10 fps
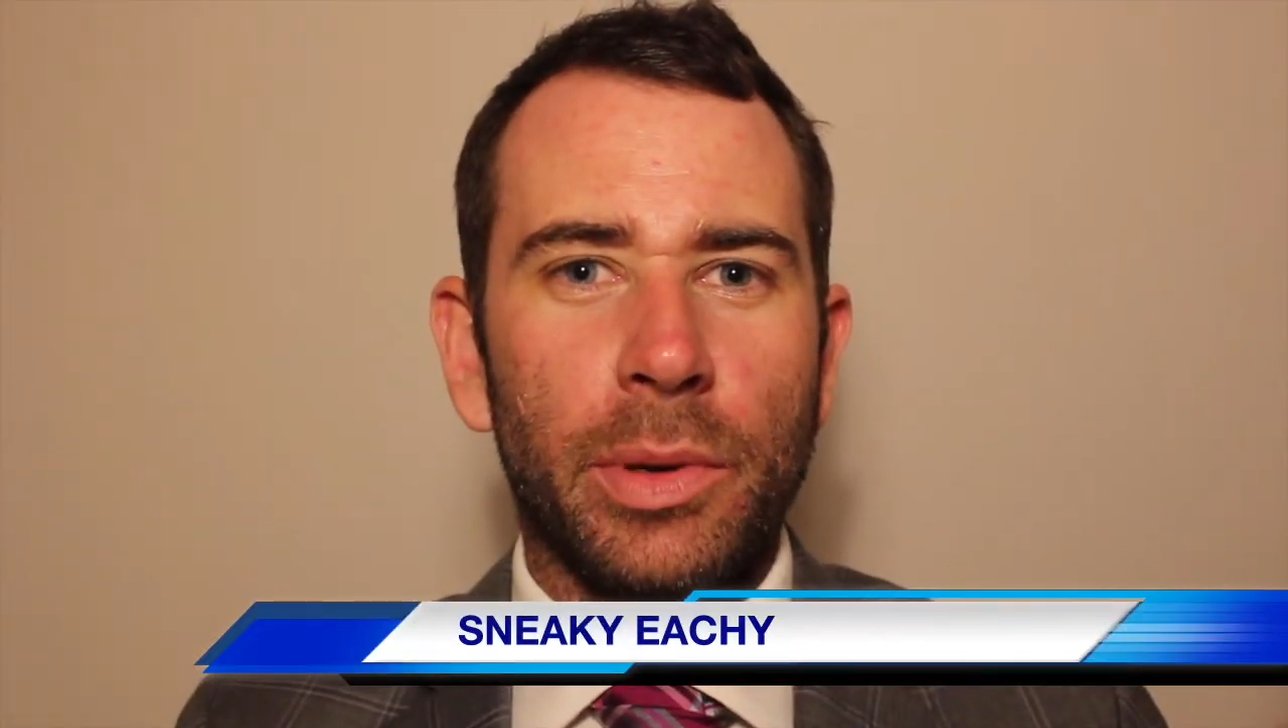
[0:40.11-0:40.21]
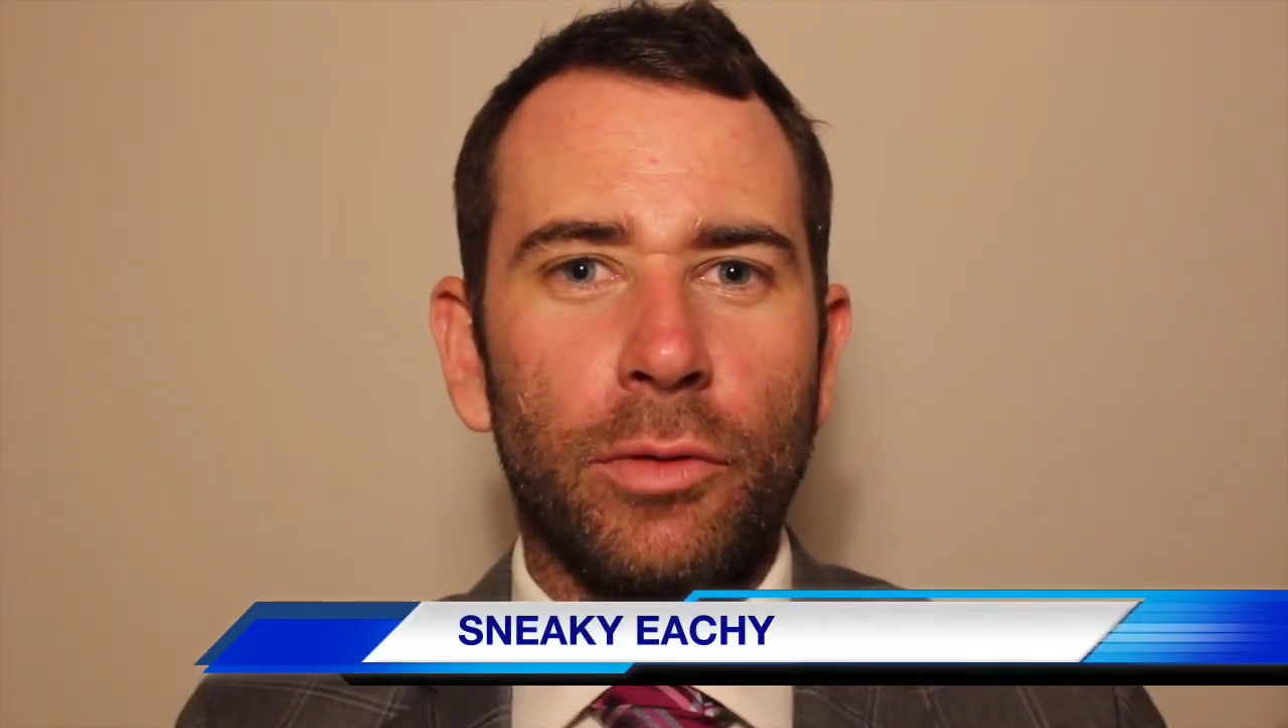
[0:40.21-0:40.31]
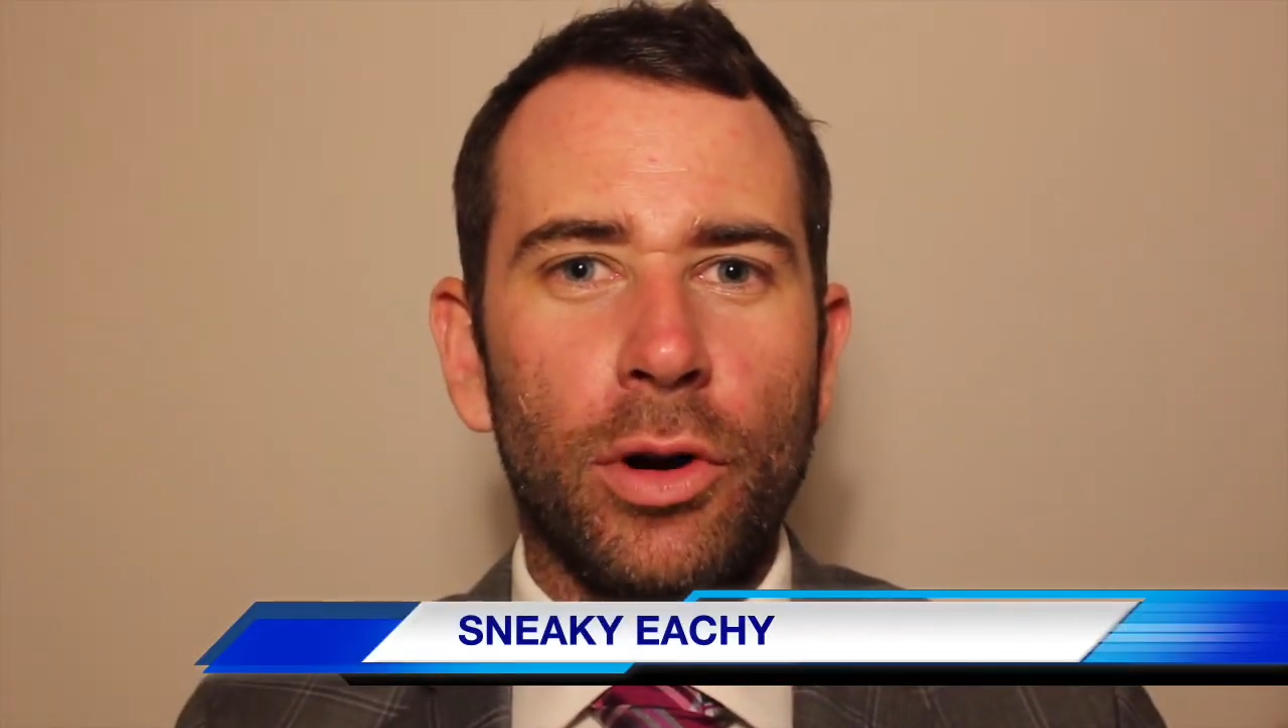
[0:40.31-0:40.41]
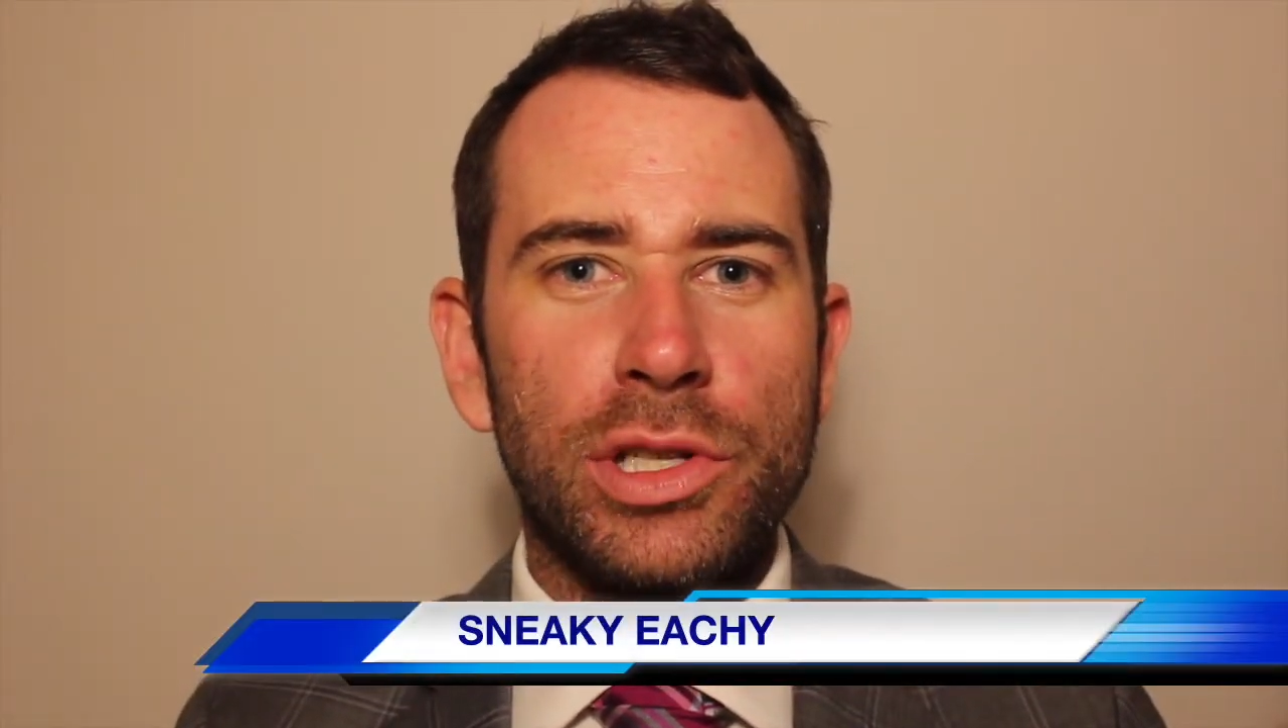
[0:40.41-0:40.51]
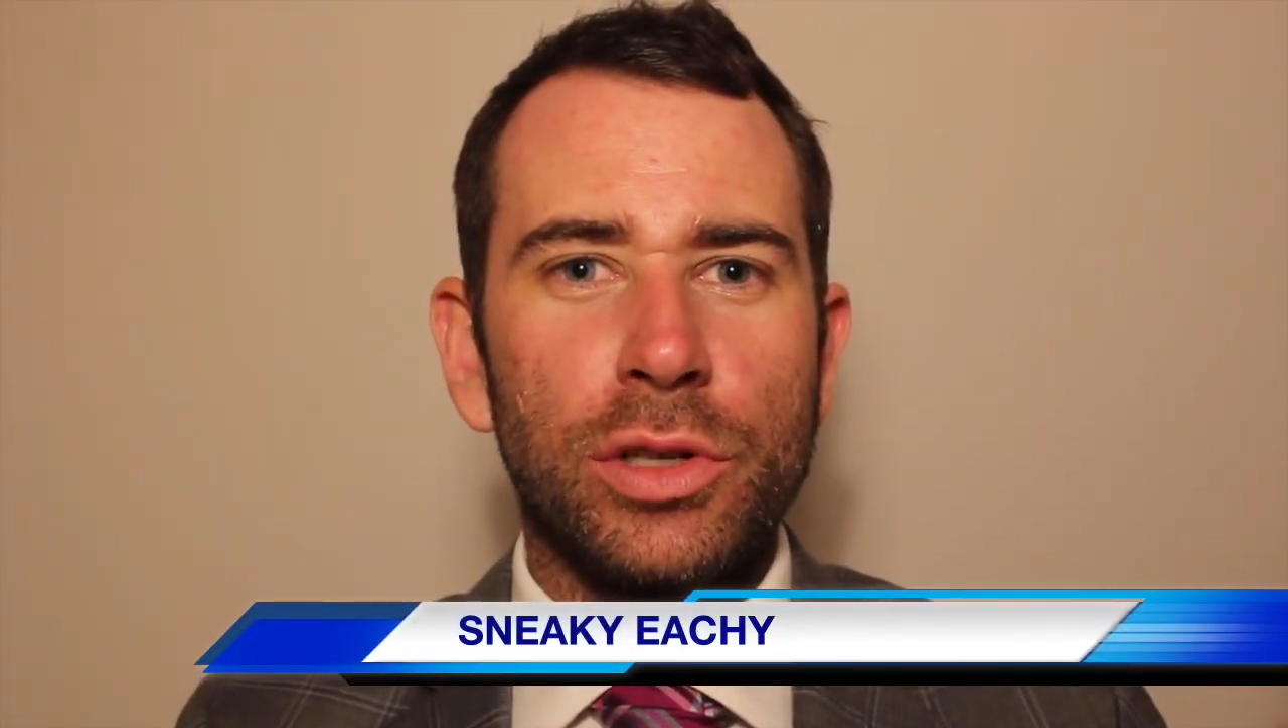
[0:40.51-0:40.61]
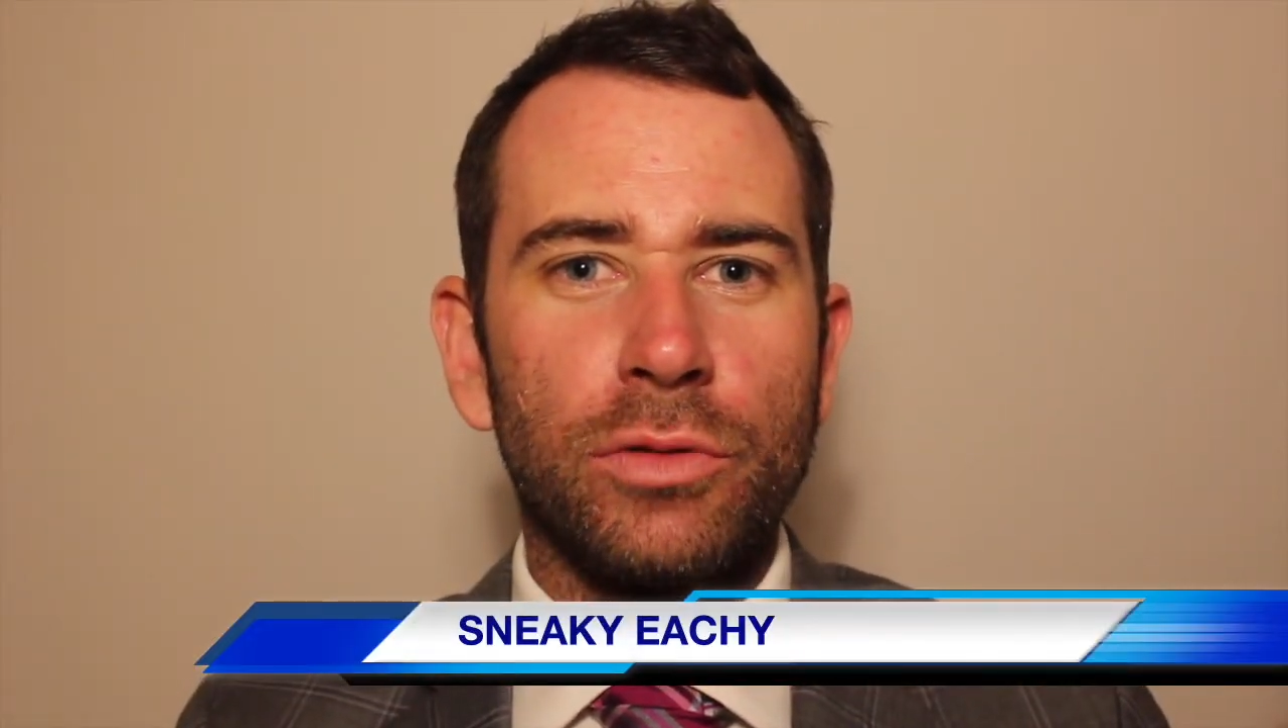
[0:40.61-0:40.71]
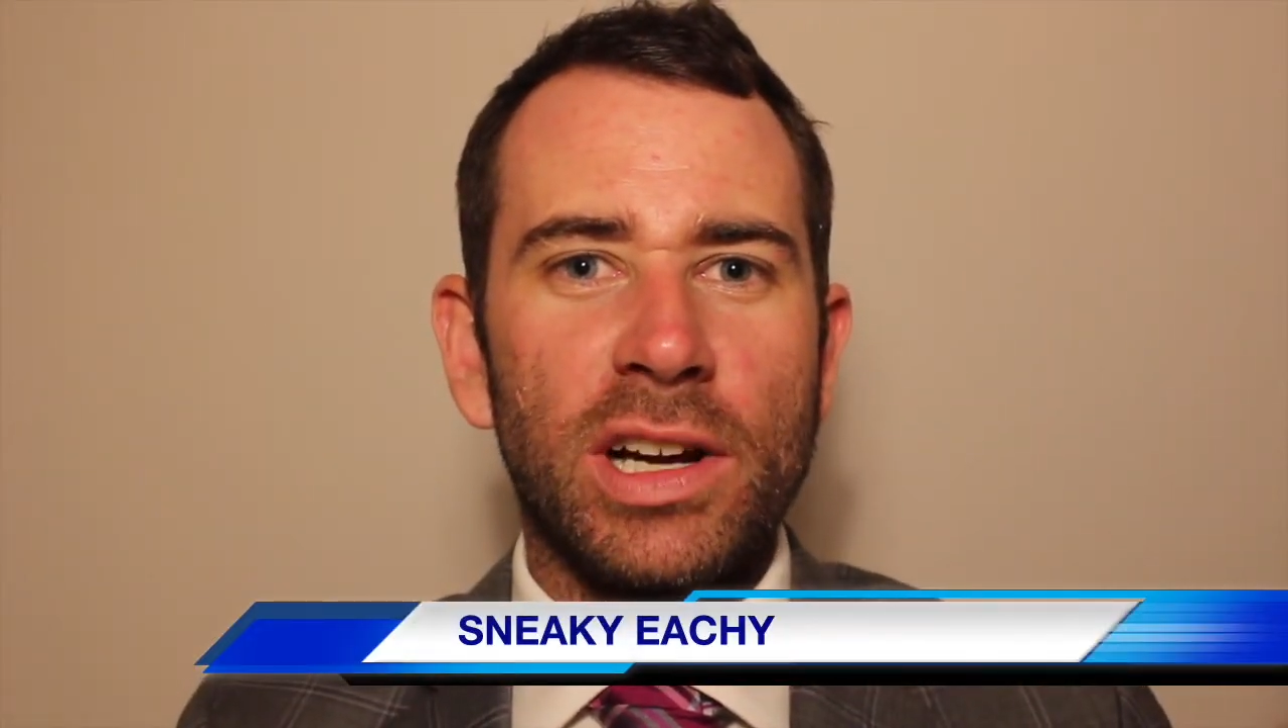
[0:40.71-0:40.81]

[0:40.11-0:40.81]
at Rosehill